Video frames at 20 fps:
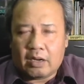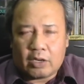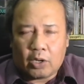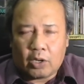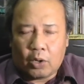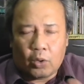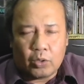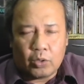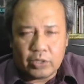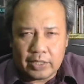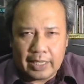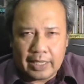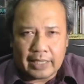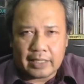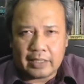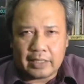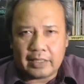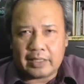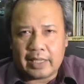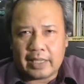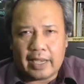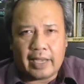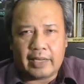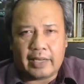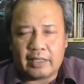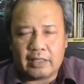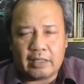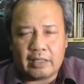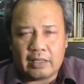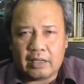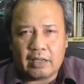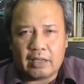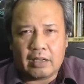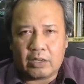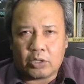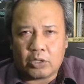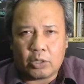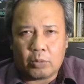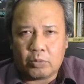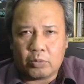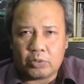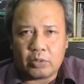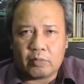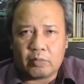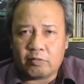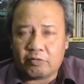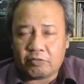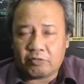clones that contain chromosome